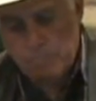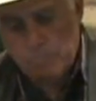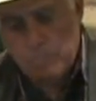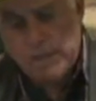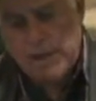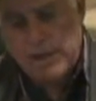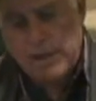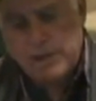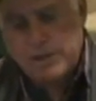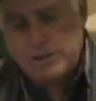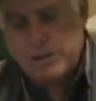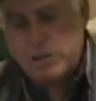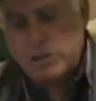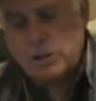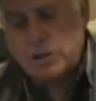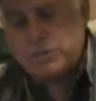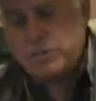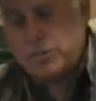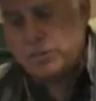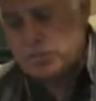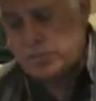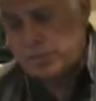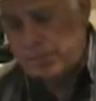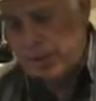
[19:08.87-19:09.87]
Now, let's look at
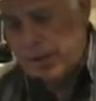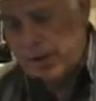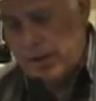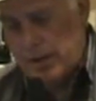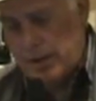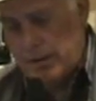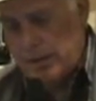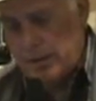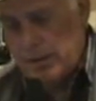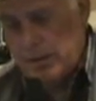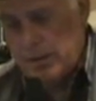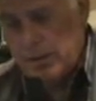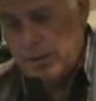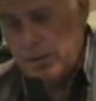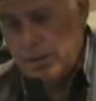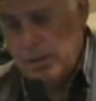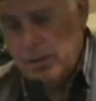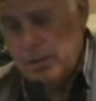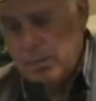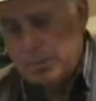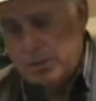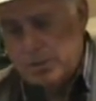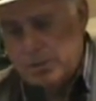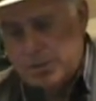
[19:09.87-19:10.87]
verse 5.
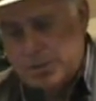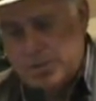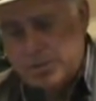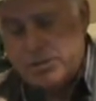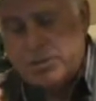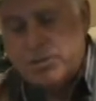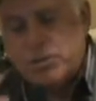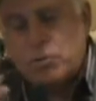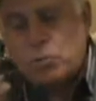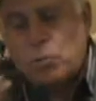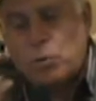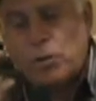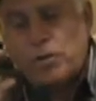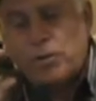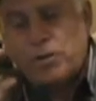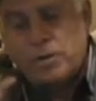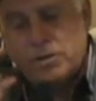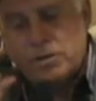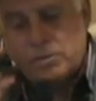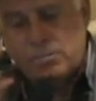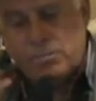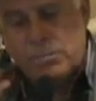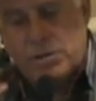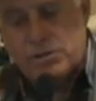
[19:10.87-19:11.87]
Because this is where
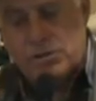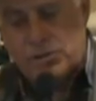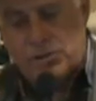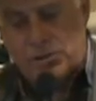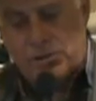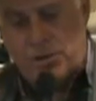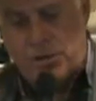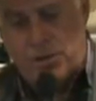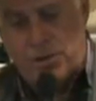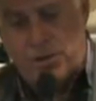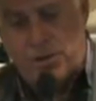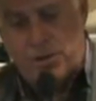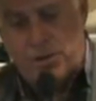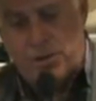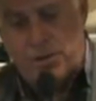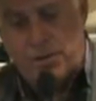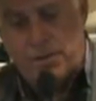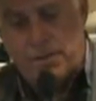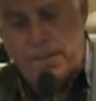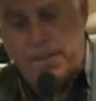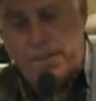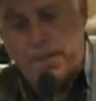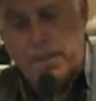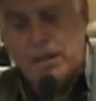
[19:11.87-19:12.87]
this must turn.
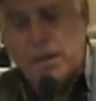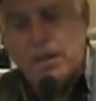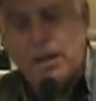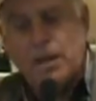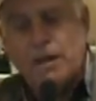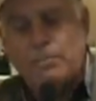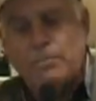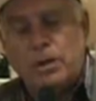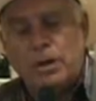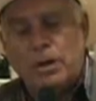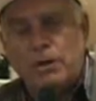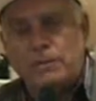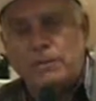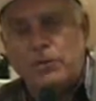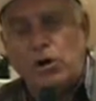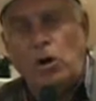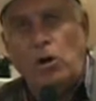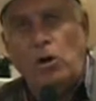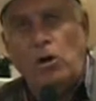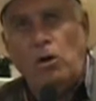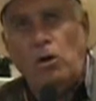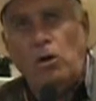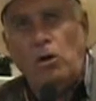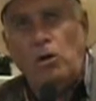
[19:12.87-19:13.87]
Above
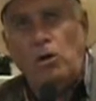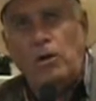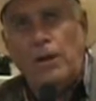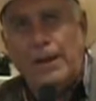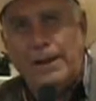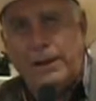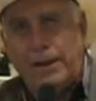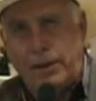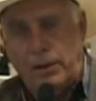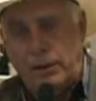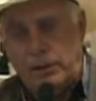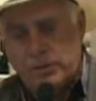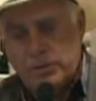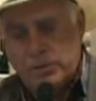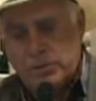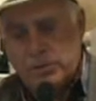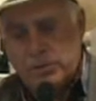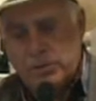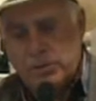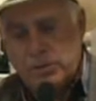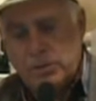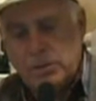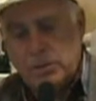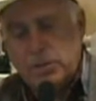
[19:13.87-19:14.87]
all
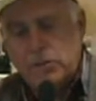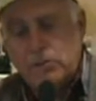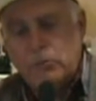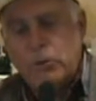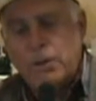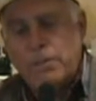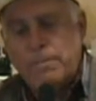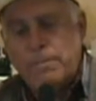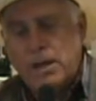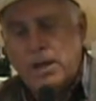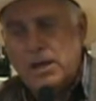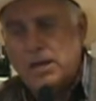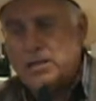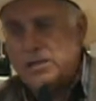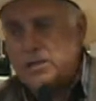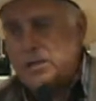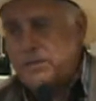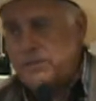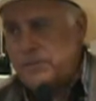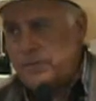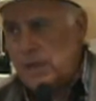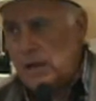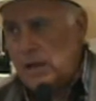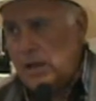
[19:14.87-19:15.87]
else, we
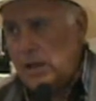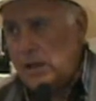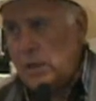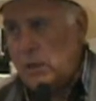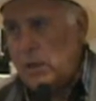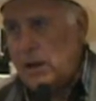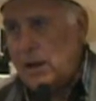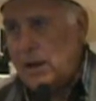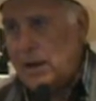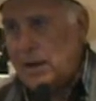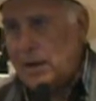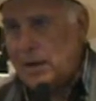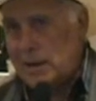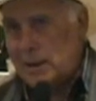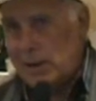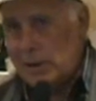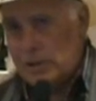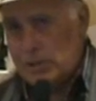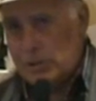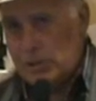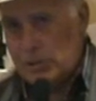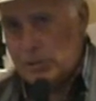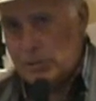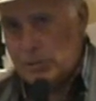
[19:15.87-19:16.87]
must follow our
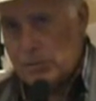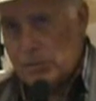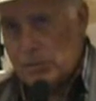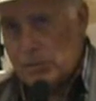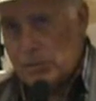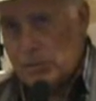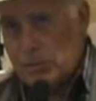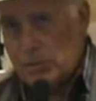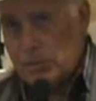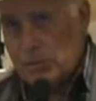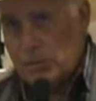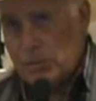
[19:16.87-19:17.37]
conscience.